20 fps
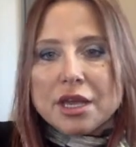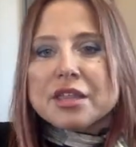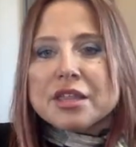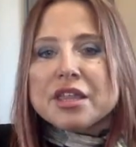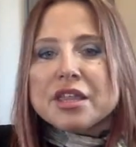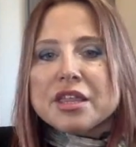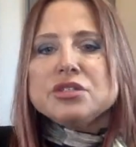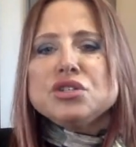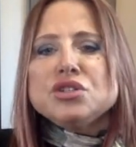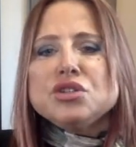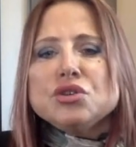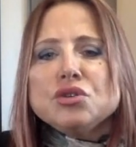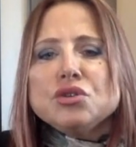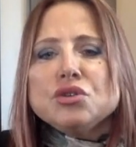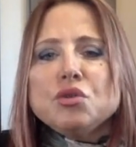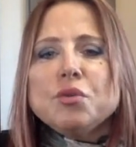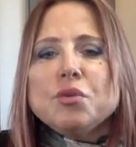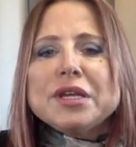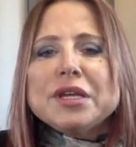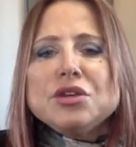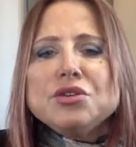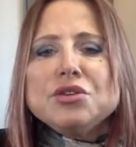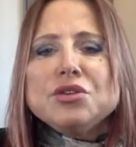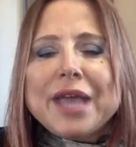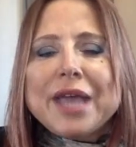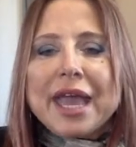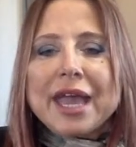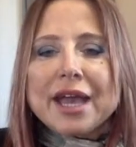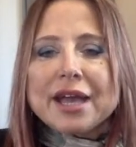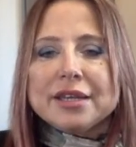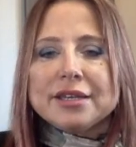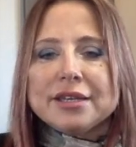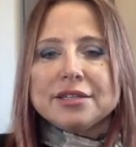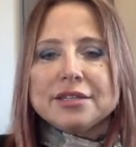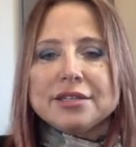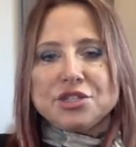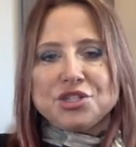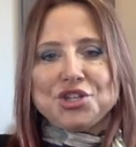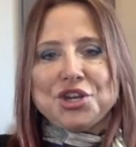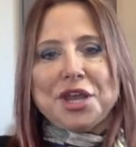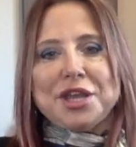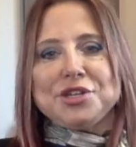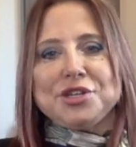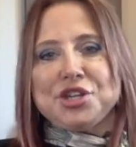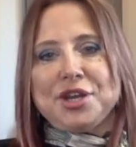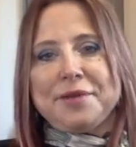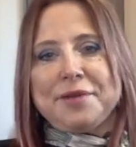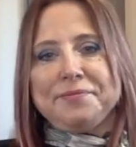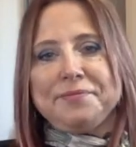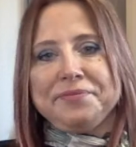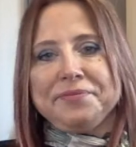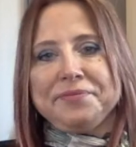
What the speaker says: then do what you can to change it.